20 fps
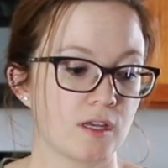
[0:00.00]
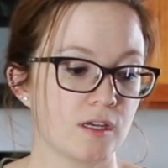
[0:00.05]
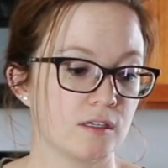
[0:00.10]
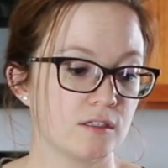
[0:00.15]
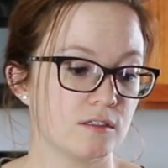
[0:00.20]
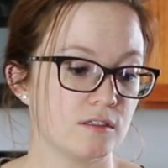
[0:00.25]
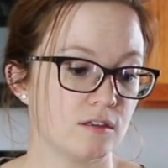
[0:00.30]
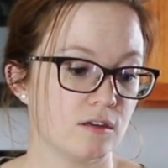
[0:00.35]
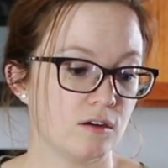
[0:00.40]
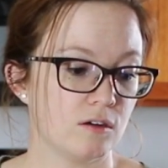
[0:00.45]

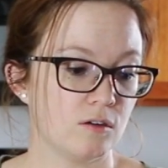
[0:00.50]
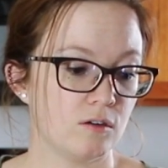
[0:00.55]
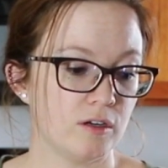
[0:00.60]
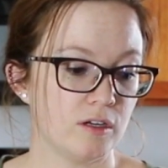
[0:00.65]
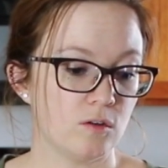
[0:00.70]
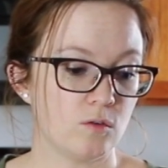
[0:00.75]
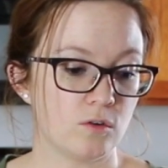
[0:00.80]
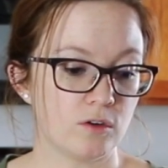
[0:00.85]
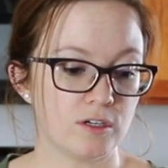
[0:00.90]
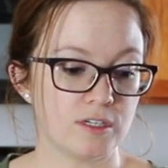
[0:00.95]
So
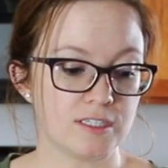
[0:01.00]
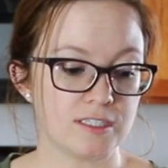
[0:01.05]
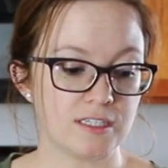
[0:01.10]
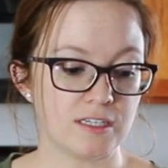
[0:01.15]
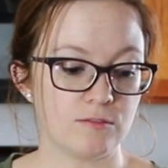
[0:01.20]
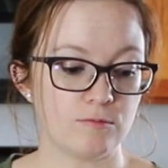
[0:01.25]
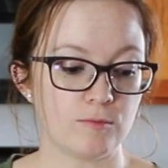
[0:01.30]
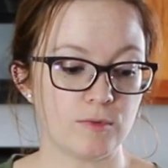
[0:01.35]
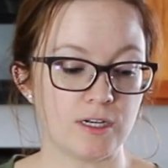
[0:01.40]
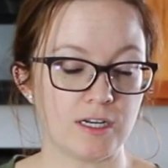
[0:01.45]
in order to
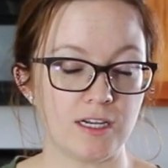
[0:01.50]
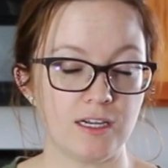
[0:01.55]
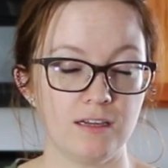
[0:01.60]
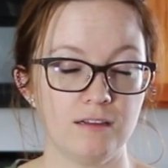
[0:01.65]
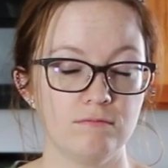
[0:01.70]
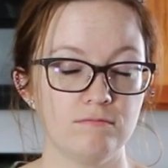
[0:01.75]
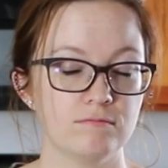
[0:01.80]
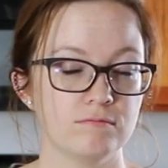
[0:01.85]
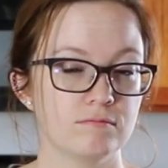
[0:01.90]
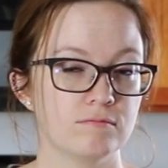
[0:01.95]
save
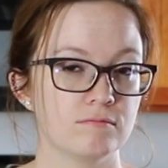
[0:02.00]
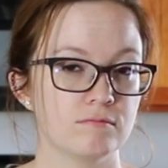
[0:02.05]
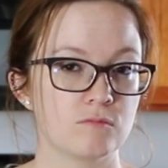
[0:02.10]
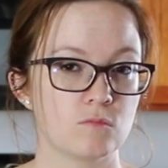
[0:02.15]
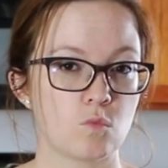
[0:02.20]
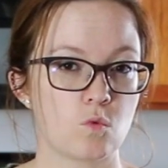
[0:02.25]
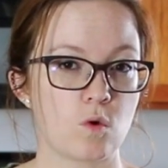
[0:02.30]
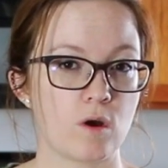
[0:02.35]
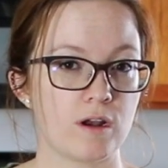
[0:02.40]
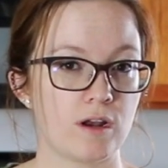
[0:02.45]
money,
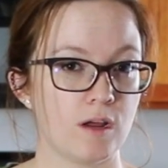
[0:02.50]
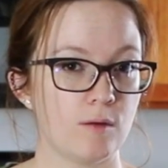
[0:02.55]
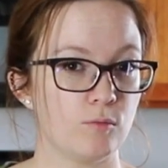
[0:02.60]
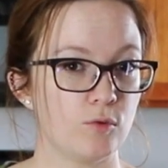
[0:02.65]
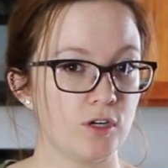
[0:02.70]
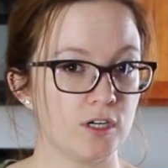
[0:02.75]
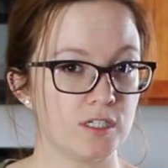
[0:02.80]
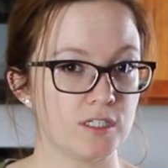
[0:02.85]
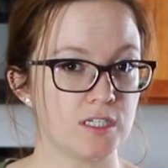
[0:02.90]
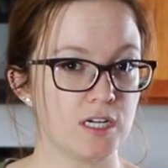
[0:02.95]
why not
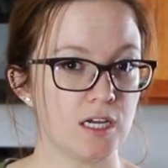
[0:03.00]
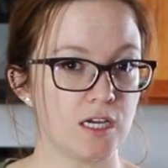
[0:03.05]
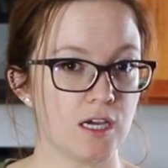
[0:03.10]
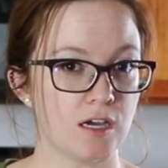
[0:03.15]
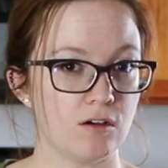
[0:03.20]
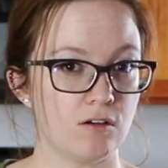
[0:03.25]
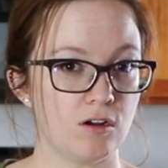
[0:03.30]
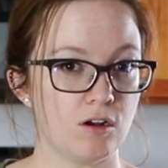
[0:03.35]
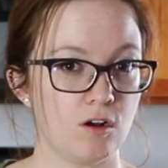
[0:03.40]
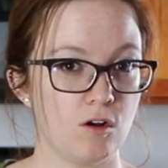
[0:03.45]
bring takeout
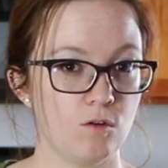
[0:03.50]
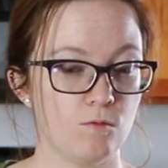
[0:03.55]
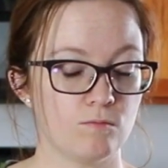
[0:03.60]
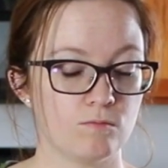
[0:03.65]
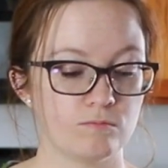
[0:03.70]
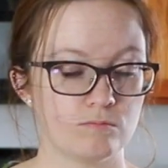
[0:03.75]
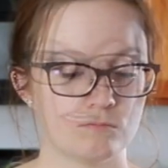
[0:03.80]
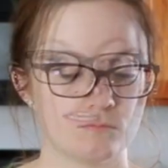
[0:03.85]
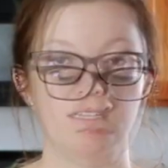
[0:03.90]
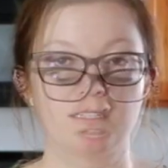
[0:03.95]
at
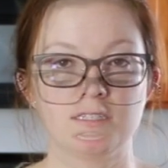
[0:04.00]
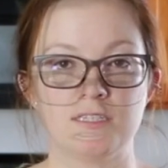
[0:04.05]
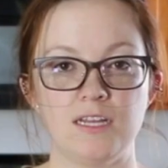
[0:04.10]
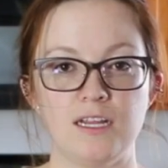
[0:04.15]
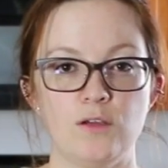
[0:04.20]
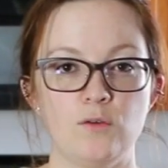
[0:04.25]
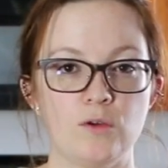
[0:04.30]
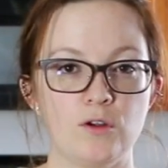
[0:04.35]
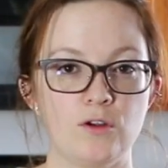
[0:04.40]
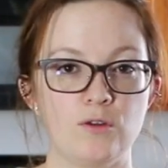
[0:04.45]
home?
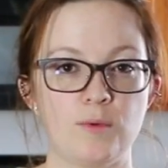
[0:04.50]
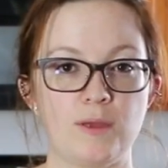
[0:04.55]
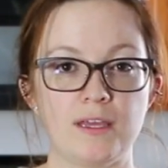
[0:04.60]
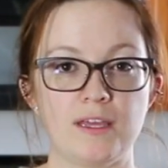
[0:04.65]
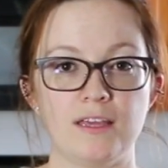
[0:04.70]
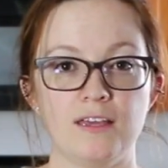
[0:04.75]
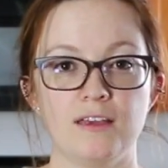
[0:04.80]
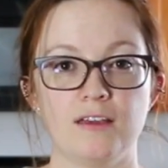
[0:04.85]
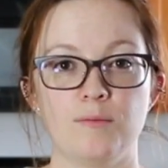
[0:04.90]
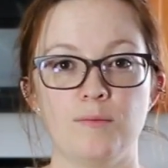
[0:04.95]
Today we are
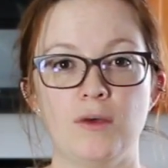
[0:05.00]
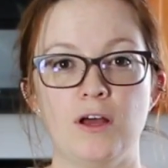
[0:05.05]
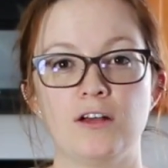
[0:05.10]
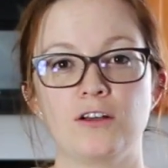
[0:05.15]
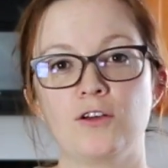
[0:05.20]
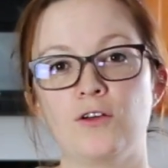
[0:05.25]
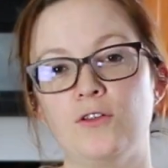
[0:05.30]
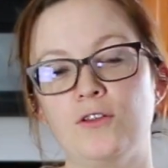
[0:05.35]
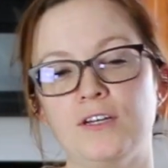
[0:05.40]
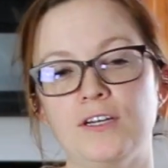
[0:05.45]
making a
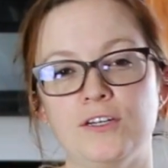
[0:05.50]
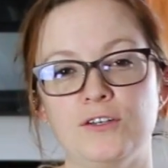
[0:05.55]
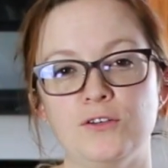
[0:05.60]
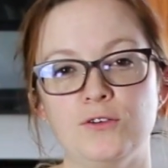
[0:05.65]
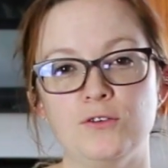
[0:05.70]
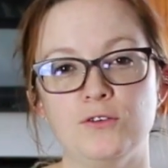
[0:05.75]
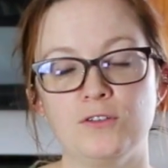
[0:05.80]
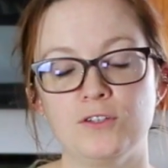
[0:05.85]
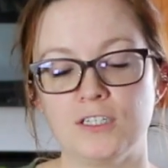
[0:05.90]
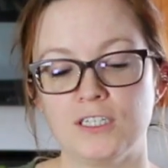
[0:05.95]
Mongolian
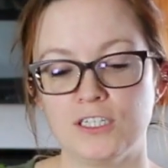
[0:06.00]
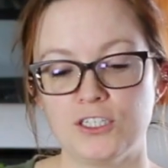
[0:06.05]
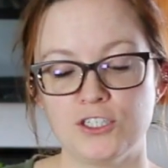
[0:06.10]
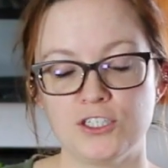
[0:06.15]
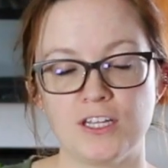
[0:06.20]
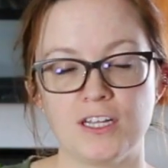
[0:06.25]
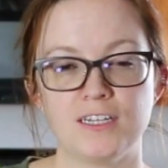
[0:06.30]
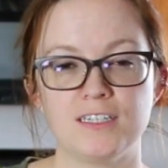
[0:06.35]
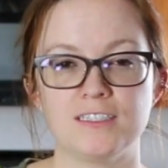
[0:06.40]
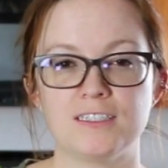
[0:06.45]
noodle
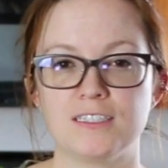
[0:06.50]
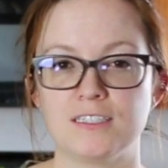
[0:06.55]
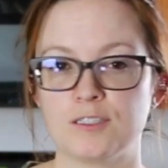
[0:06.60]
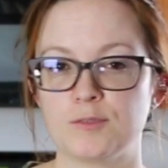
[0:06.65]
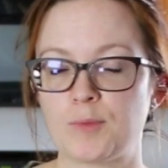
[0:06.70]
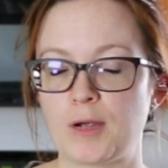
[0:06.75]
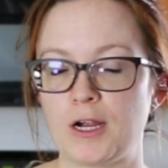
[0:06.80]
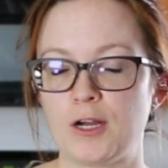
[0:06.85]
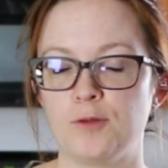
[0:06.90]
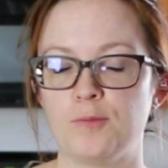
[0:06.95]
dish that is
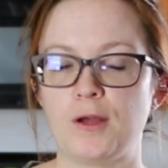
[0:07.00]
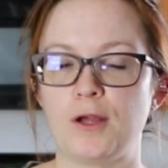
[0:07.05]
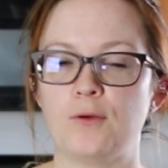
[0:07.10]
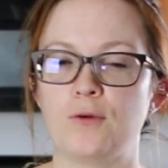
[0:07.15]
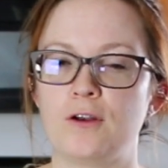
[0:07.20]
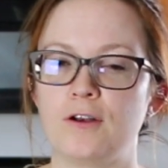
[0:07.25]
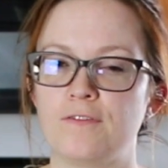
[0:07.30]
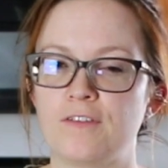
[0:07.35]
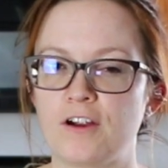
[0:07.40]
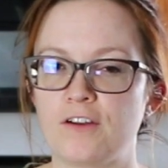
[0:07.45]
inspired by
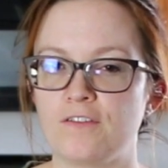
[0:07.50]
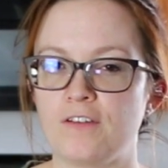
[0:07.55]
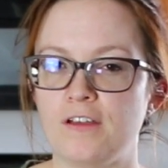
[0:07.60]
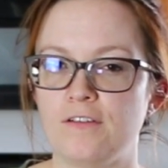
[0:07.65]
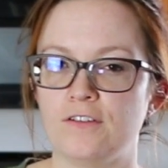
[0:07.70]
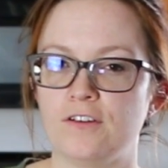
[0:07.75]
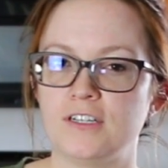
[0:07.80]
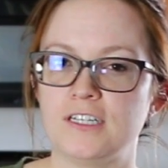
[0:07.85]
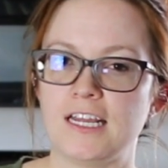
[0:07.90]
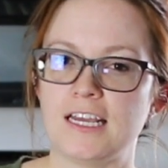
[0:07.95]
one of our
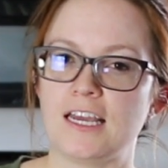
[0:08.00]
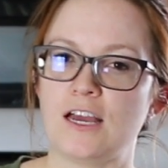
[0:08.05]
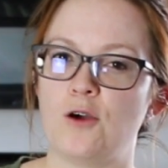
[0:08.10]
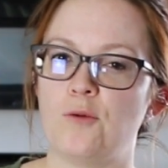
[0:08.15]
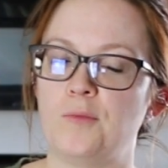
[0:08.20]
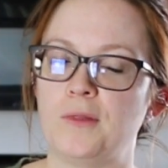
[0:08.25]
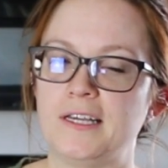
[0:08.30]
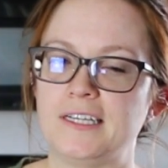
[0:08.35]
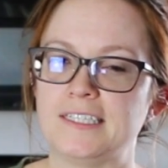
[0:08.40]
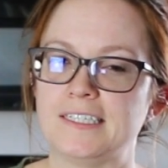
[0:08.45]
favorite
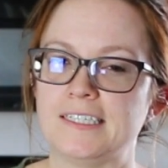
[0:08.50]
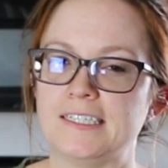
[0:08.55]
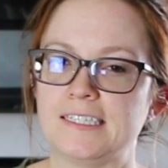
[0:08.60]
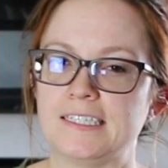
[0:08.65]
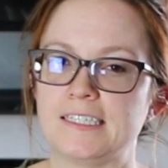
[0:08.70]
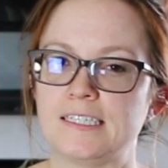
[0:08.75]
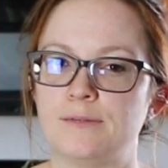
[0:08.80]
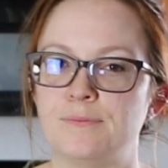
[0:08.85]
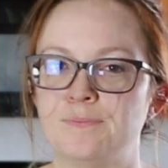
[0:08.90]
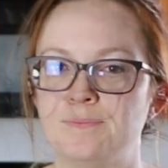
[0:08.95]
takeout places.